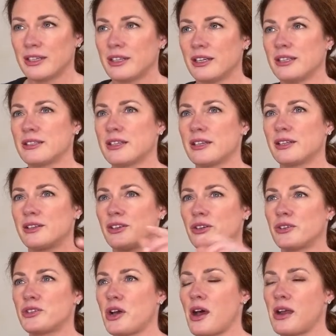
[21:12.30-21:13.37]
is it your
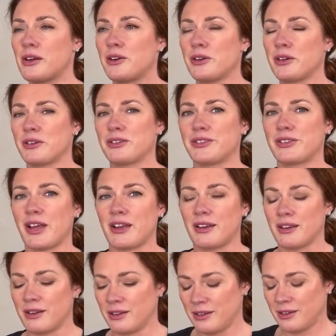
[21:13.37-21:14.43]
daughter or your son?